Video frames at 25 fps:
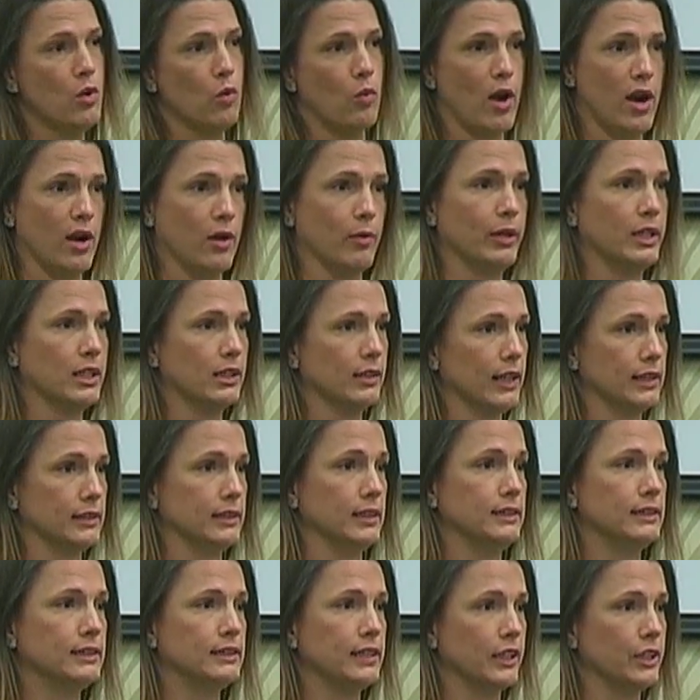why aren't we
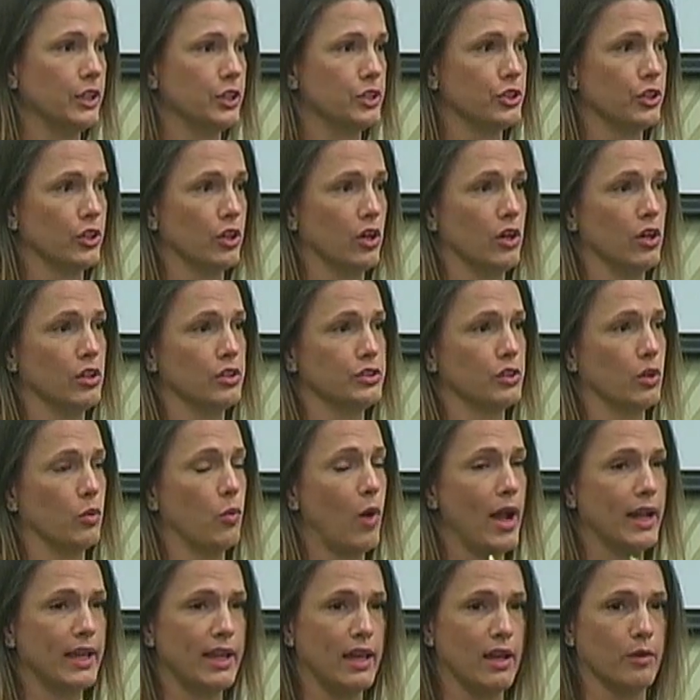collecting signatures, or
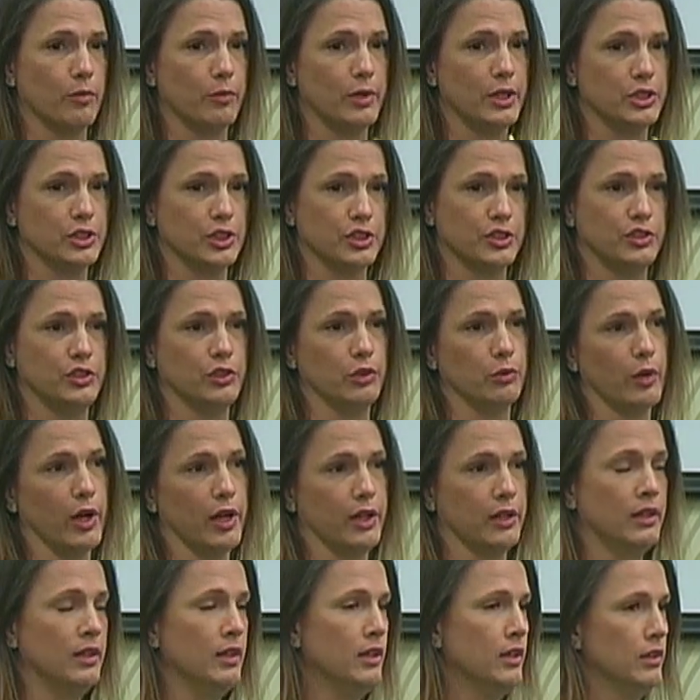why can't we just do
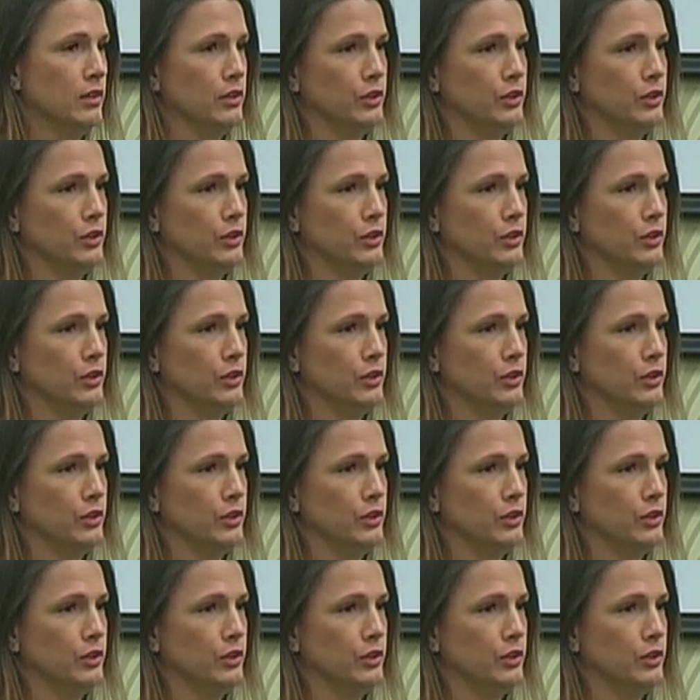what